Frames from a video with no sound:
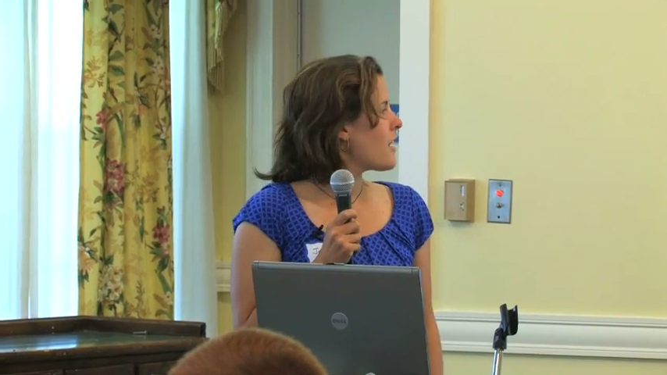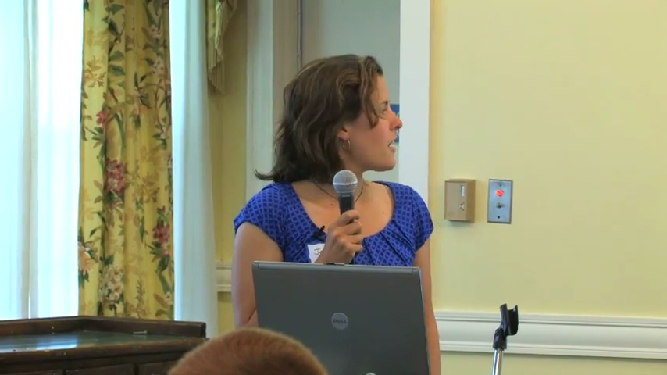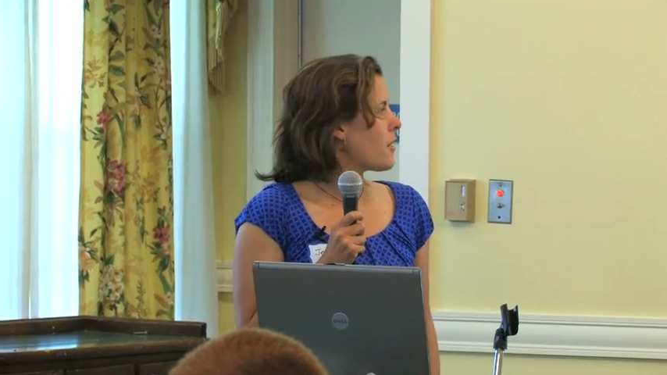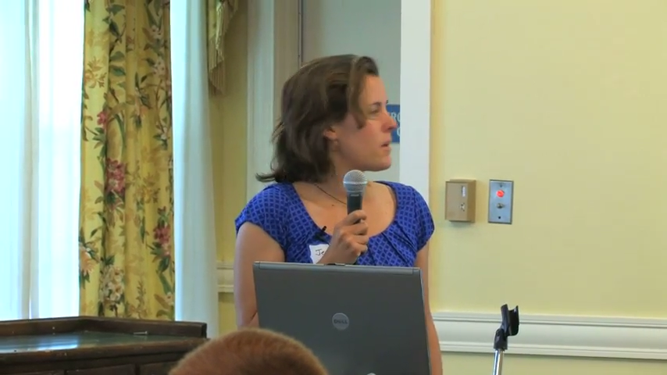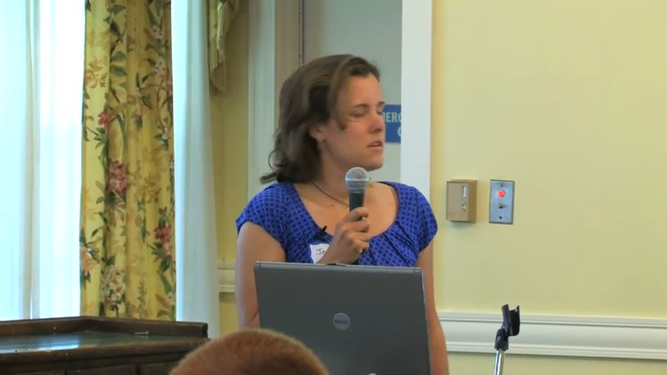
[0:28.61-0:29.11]

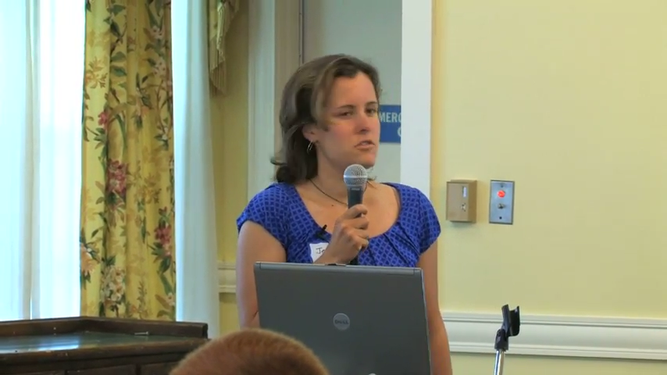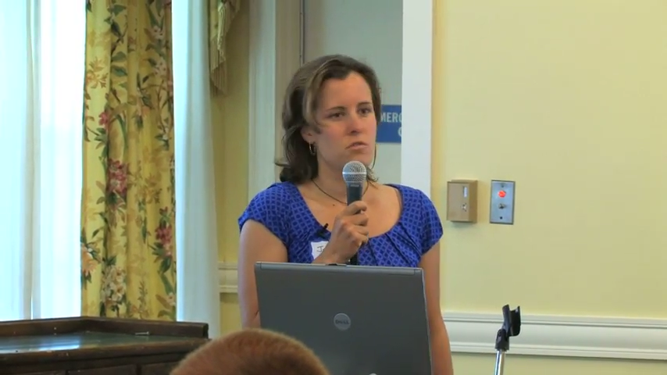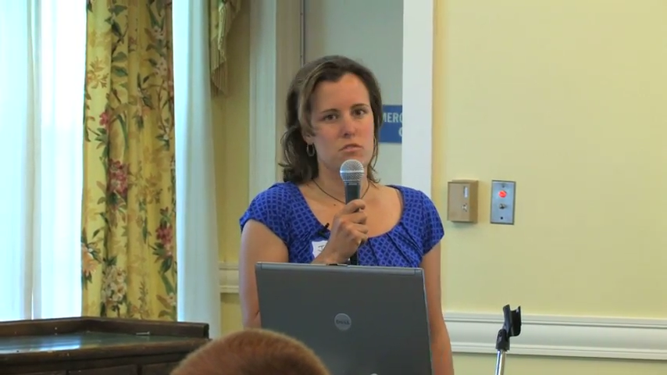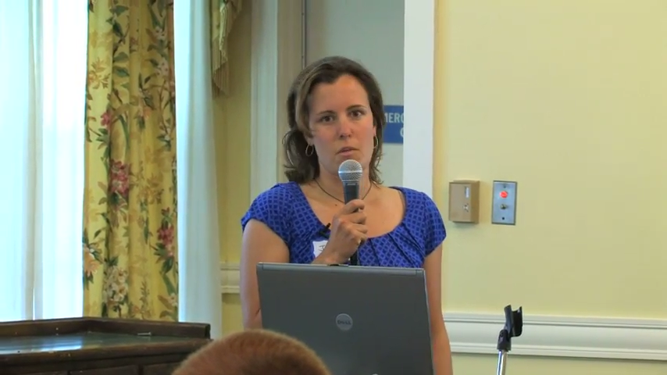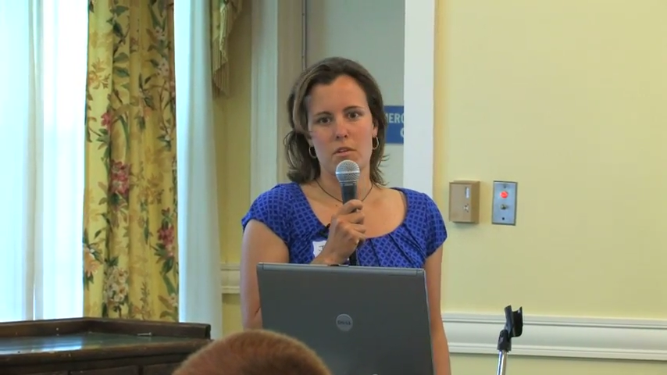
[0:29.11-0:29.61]
and
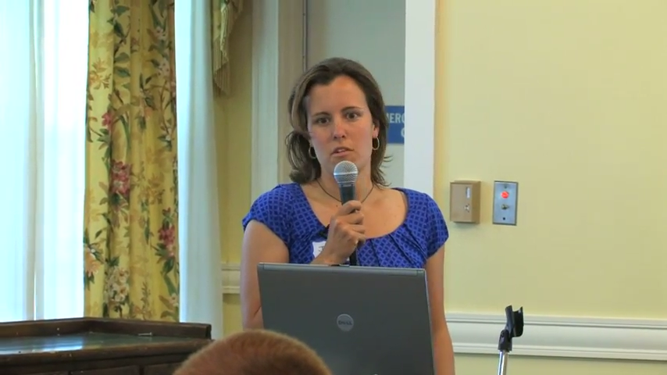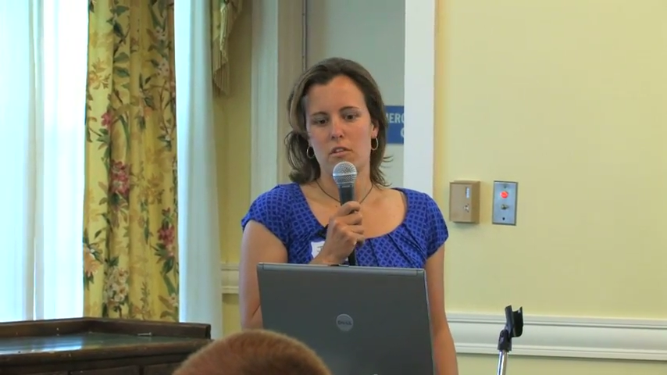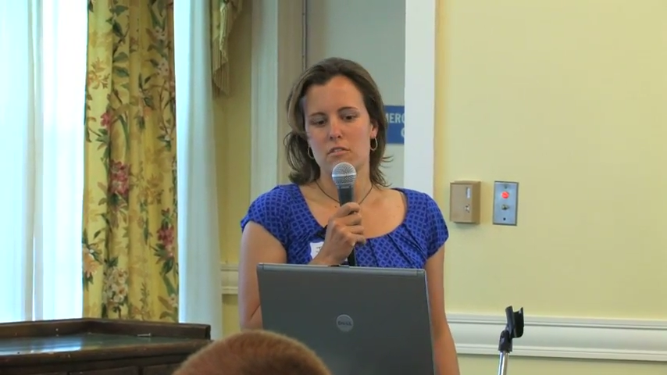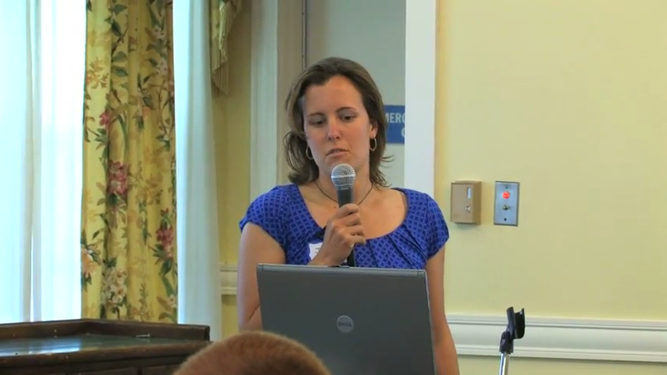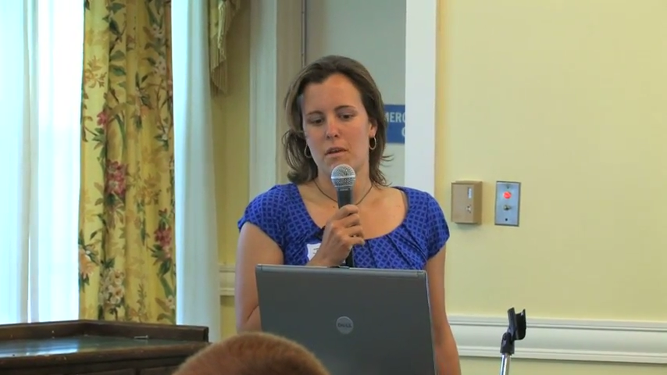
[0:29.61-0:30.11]
do some
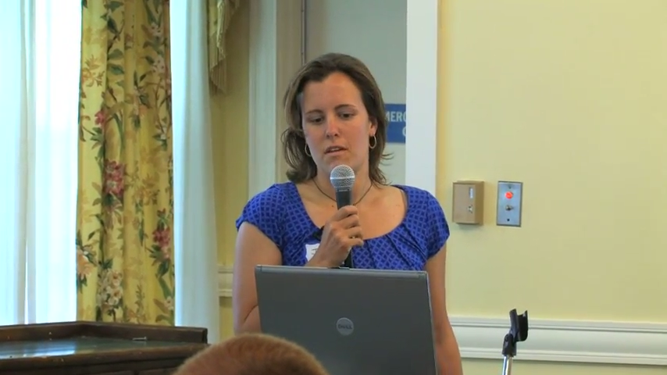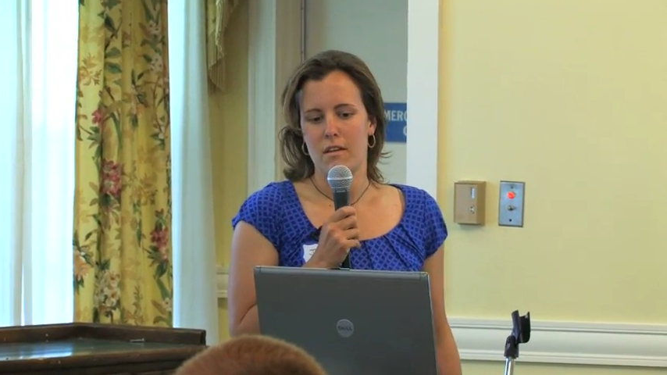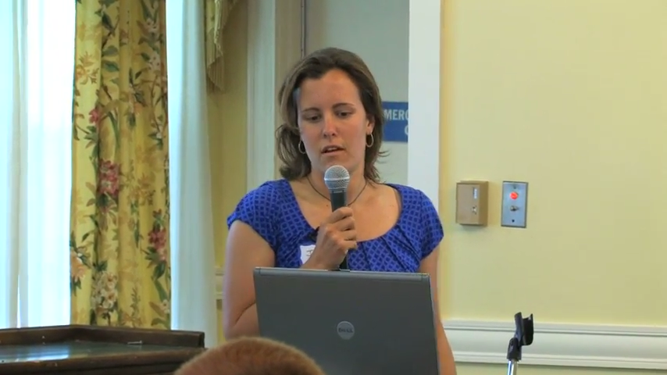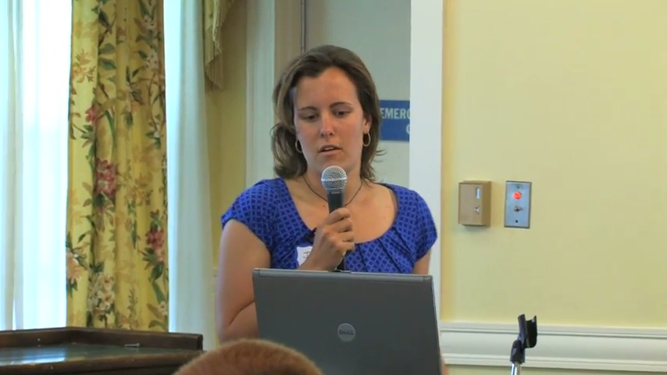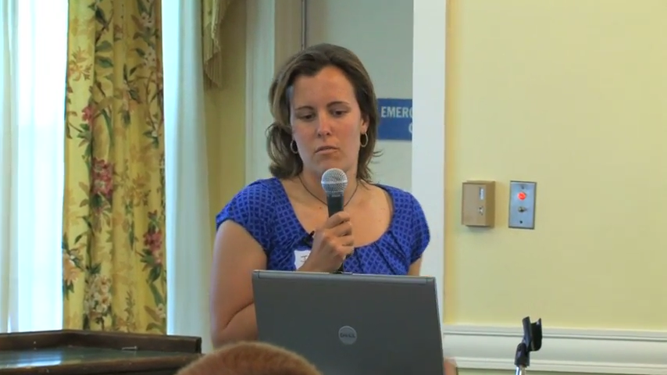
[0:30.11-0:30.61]
adults
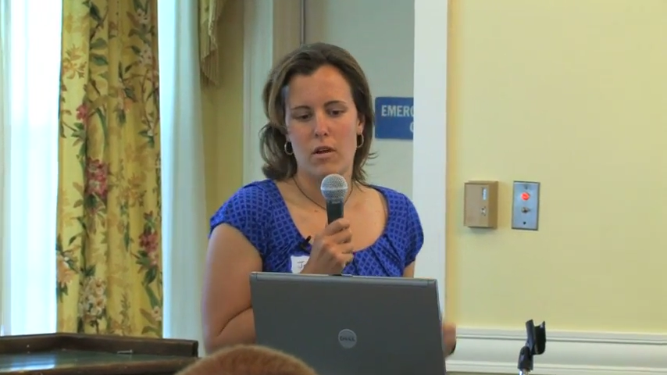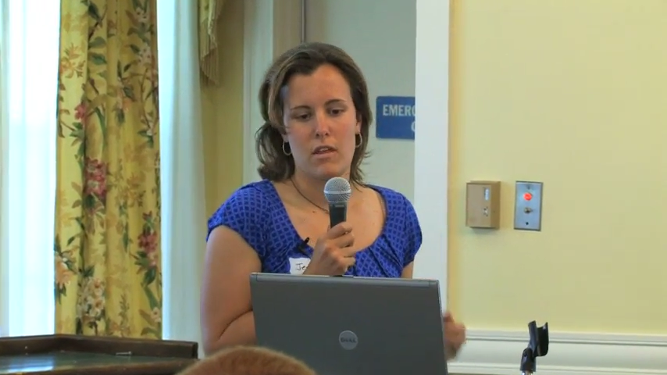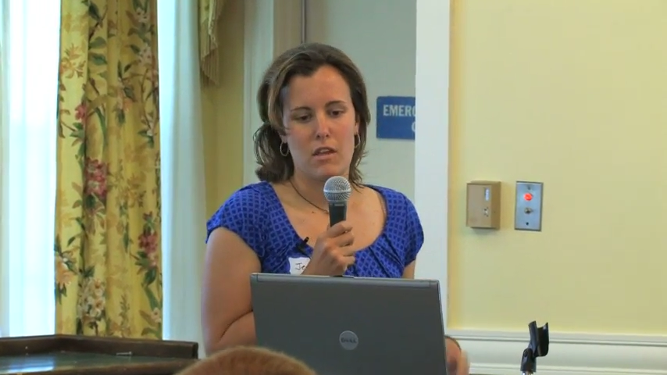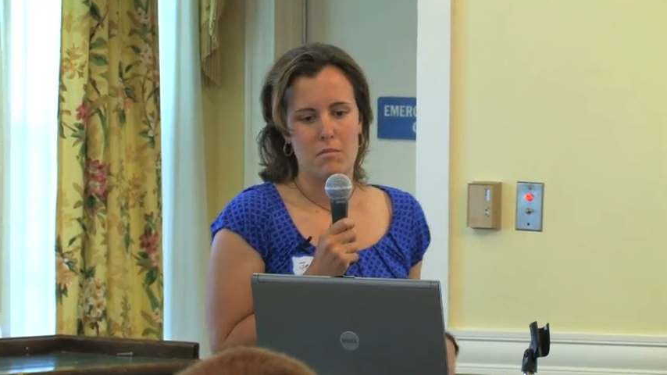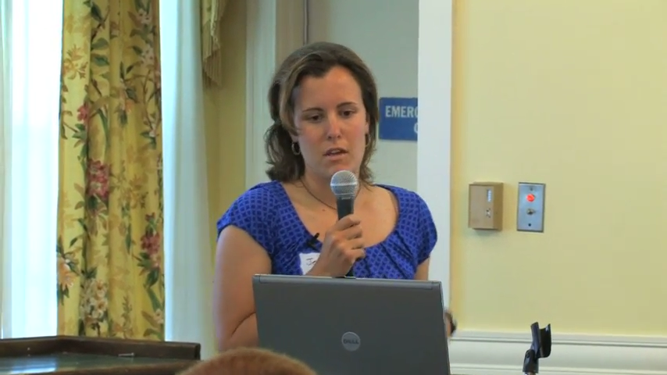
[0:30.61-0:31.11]
depending on where
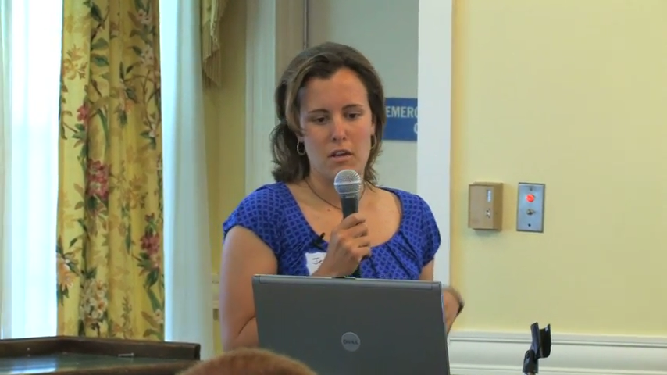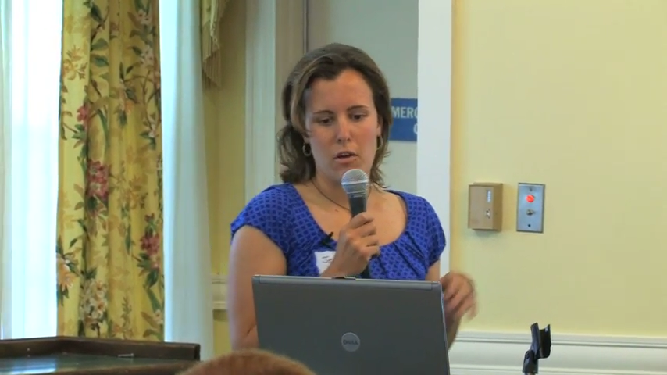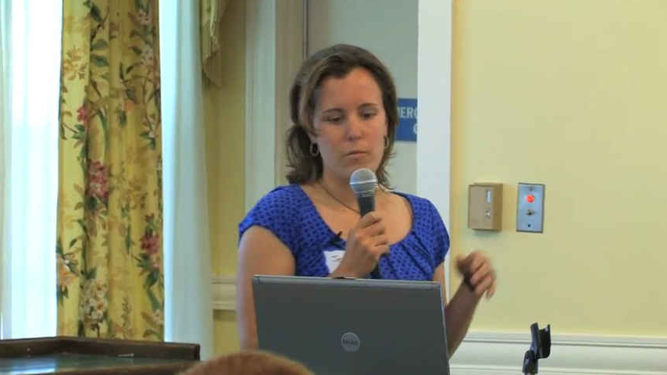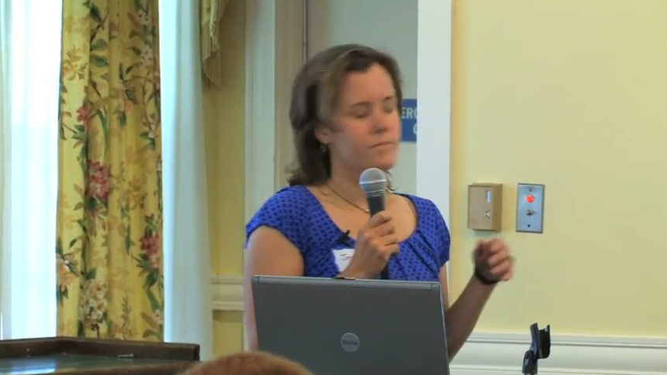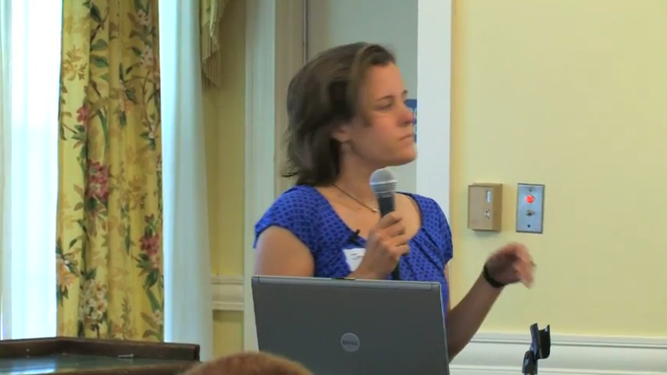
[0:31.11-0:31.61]
they need me to
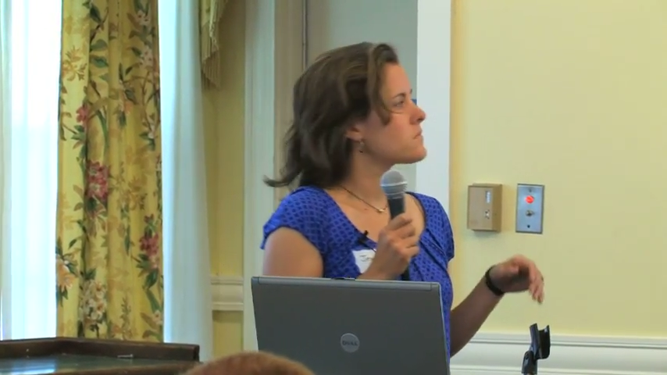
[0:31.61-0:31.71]
go.